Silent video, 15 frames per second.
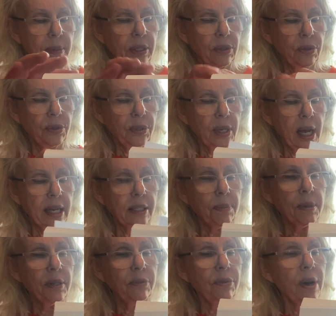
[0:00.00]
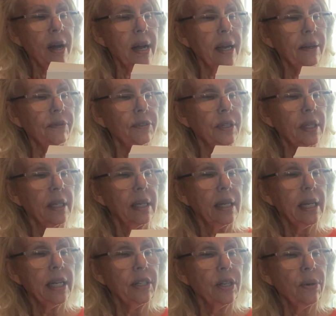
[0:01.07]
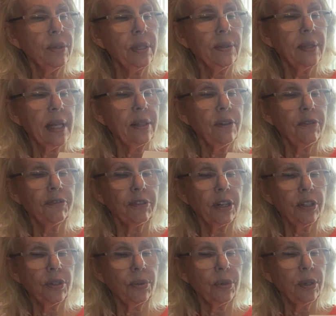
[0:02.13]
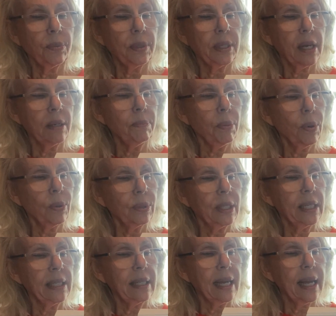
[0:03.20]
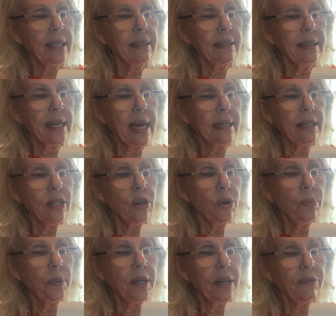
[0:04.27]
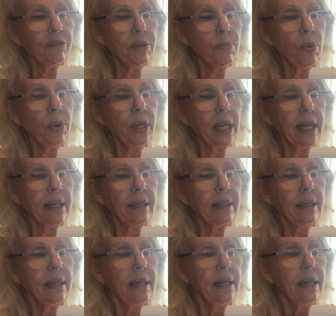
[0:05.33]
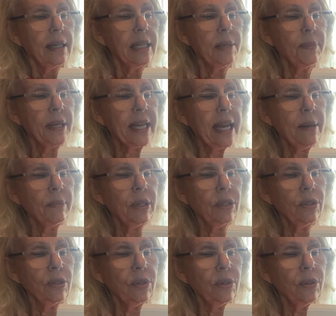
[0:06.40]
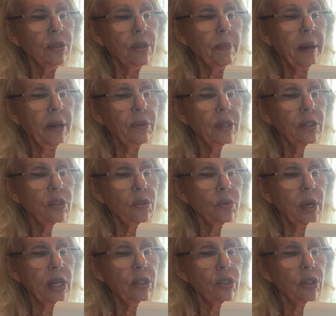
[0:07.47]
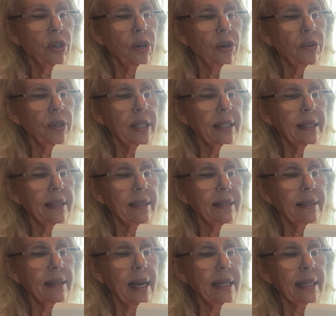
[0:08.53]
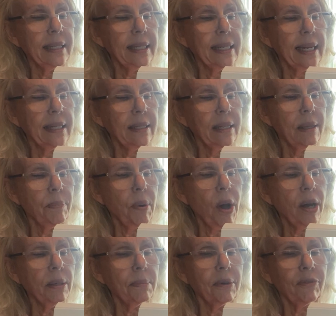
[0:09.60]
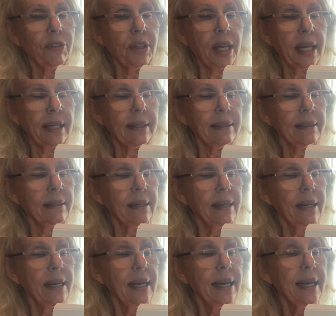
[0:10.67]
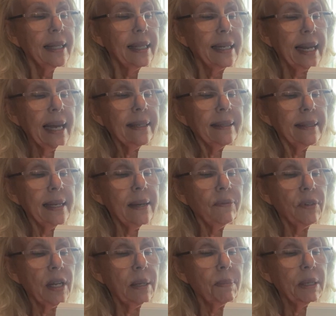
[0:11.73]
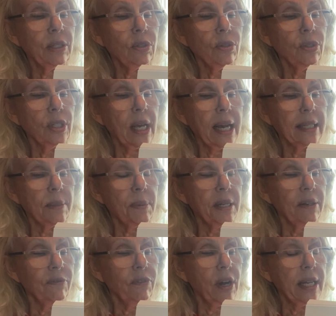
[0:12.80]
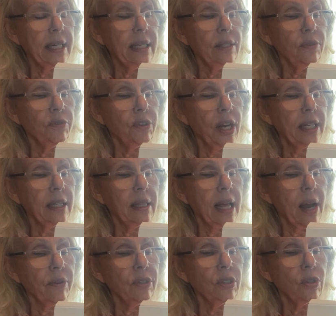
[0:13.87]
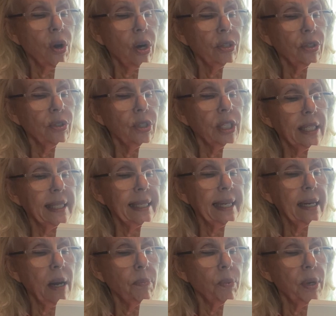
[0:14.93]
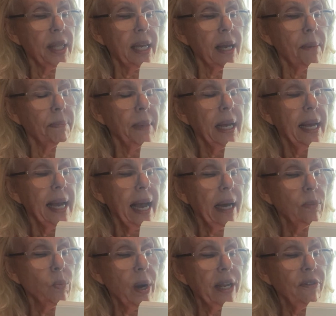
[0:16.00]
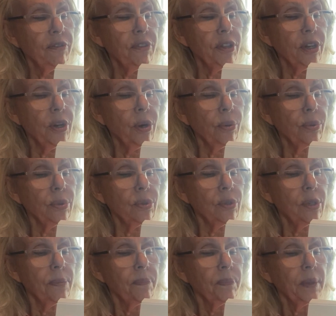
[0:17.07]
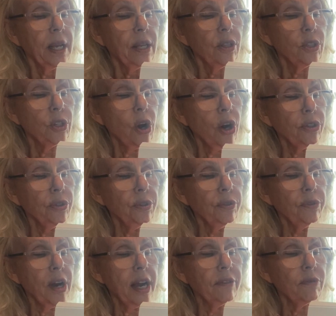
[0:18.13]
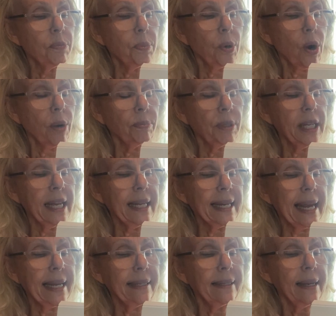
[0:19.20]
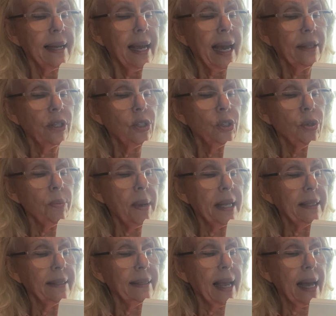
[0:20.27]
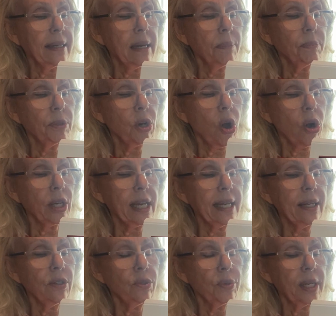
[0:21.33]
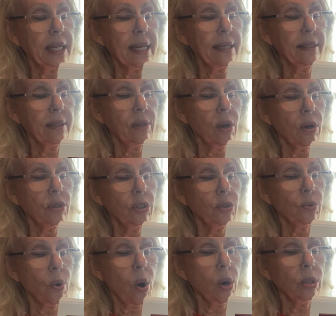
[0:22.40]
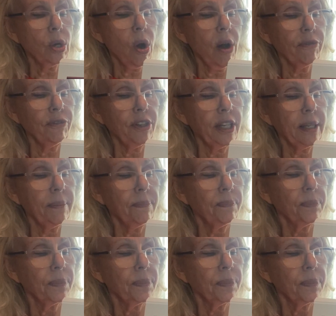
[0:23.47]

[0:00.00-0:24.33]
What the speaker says: Mr. Seisman arrived, he noticed that the front door was unbolted and standing open every morning. He became concerned about this strange occurrence and decided to get to the bottom of things. The next evening, Mr. Seisman invited his friend Clara's doctor sit up with him and wait for the ghost. The doctor arrived promptly at 8, and the two men sat up talking and drinking strong coffee.